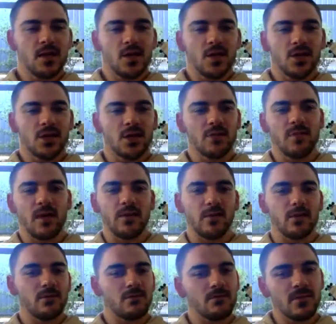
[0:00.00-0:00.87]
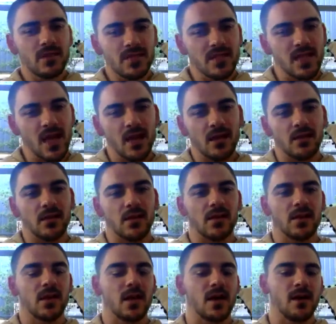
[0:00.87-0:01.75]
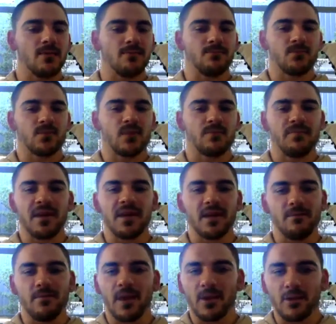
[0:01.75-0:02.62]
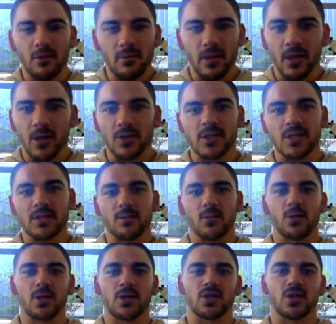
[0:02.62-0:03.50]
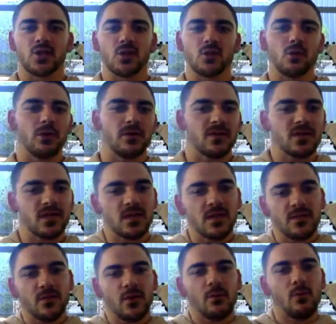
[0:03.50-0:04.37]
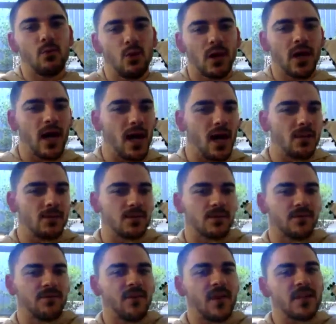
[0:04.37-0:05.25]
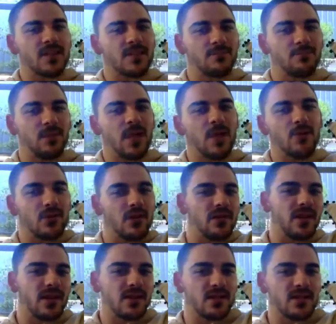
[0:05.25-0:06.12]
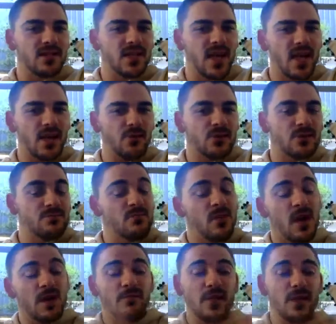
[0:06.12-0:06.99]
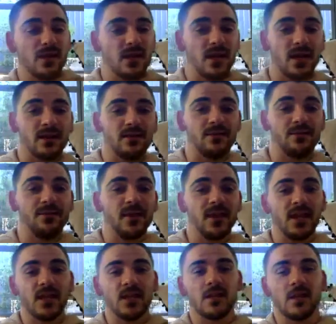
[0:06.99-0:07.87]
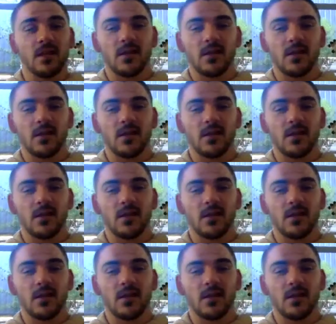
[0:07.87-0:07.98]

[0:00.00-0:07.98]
maybe missed out the peanut butter on my oats in the morning too, all of a sudden I've got more carbs and fats to play with at the end of the day, which might mean that I can fit in